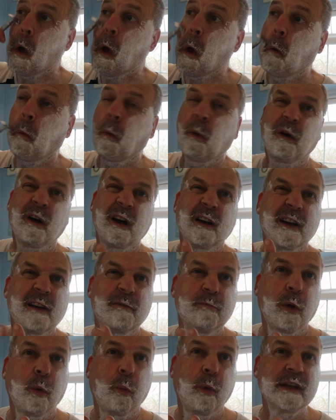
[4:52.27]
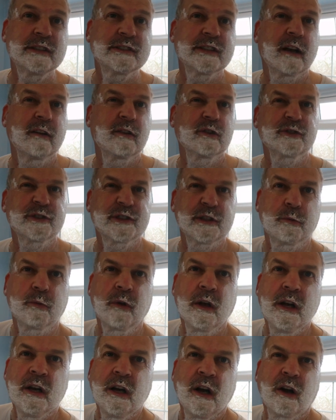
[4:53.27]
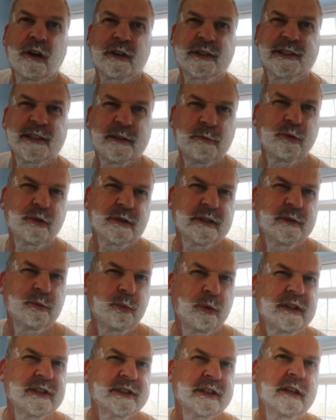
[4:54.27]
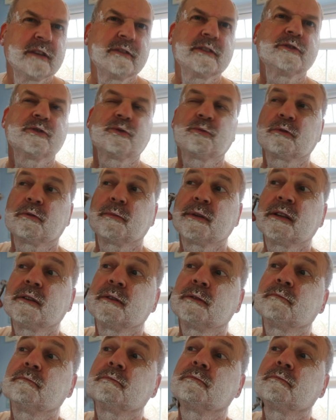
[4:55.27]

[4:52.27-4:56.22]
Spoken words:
I thought, I have my wet shave. I'll see what this wet shaving is all about.